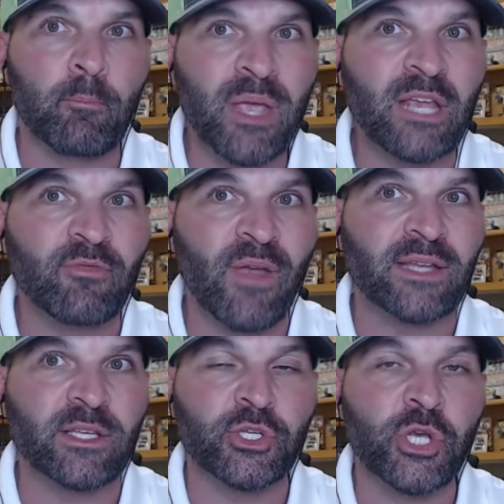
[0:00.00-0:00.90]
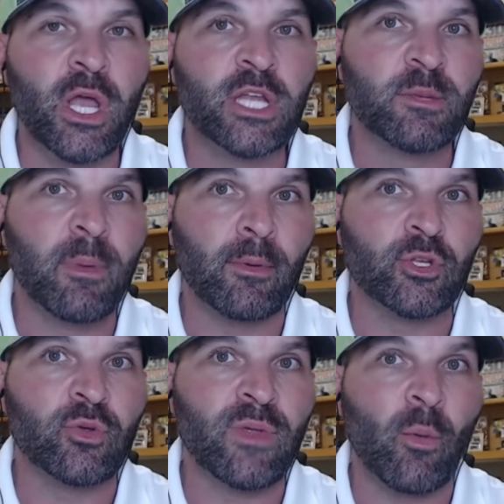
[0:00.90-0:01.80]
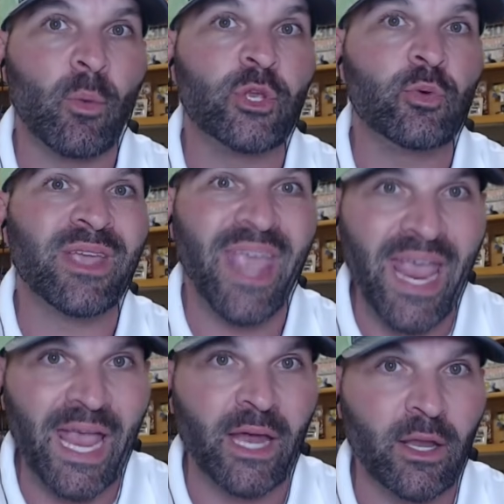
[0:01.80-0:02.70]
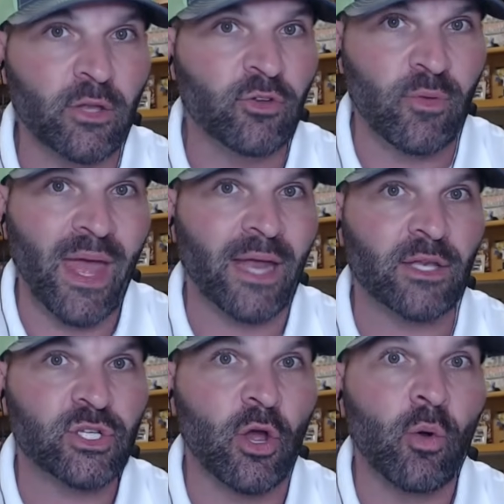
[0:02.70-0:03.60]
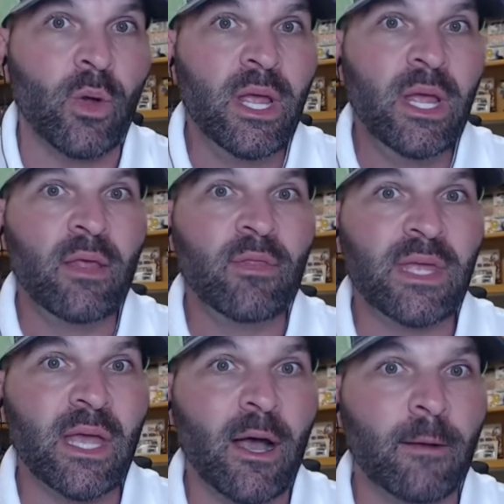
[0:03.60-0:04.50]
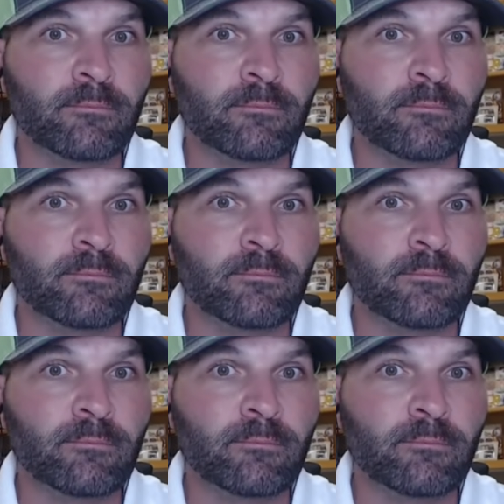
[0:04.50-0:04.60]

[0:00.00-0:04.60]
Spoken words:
big advantage to be able to do that when you can do that. So the